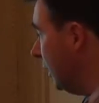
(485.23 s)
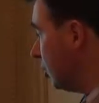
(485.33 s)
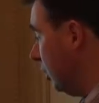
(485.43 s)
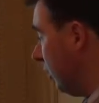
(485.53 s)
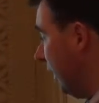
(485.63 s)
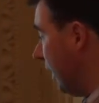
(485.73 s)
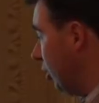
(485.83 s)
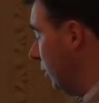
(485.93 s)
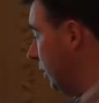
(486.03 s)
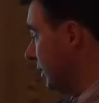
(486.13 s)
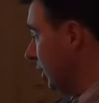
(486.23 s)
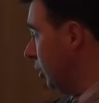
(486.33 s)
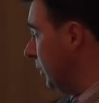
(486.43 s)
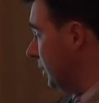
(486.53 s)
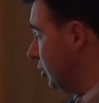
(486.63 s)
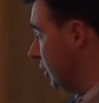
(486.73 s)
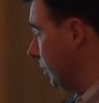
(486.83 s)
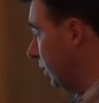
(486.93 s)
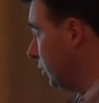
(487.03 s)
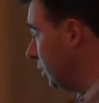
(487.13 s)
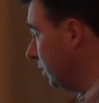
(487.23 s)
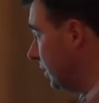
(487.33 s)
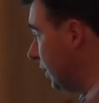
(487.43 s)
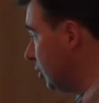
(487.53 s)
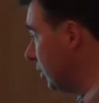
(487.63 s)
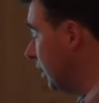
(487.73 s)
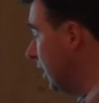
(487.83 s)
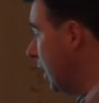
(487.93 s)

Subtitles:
So there's economic decision and political decision,